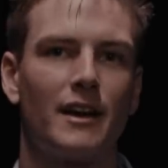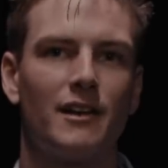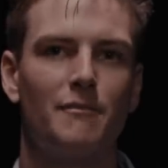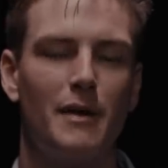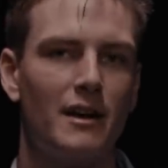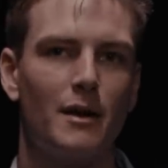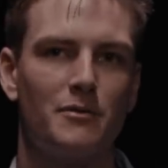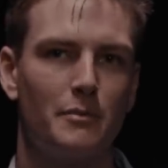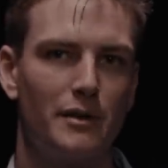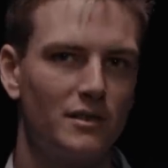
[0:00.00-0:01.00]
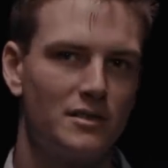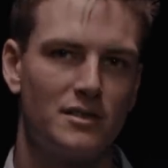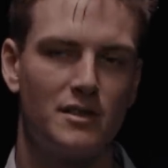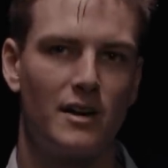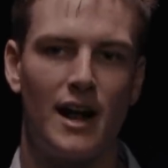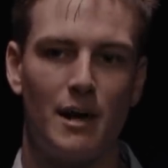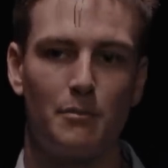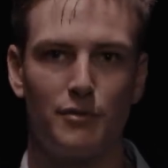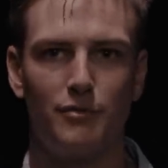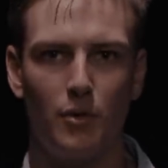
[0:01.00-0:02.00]
that I could have made it up to the big leagues this year had I
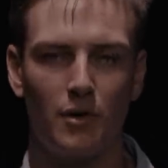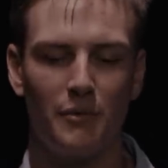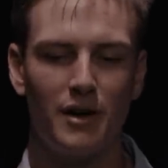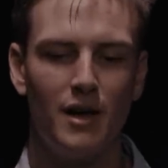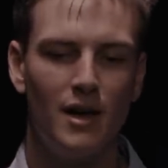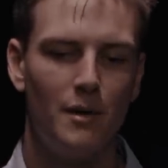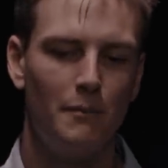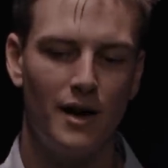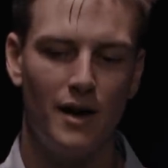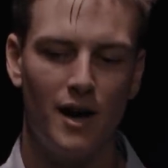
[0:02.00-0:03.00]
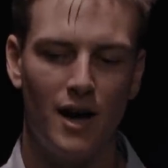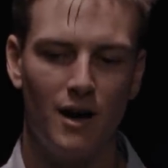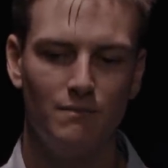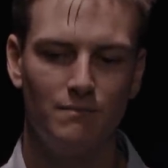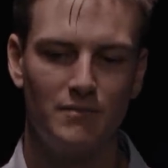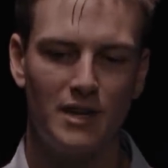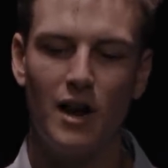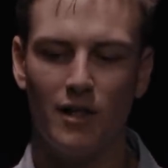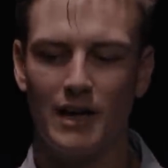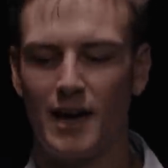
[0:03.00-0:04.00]
performed. But um, you
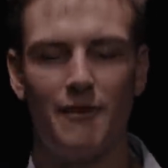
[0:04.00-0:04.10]
know, like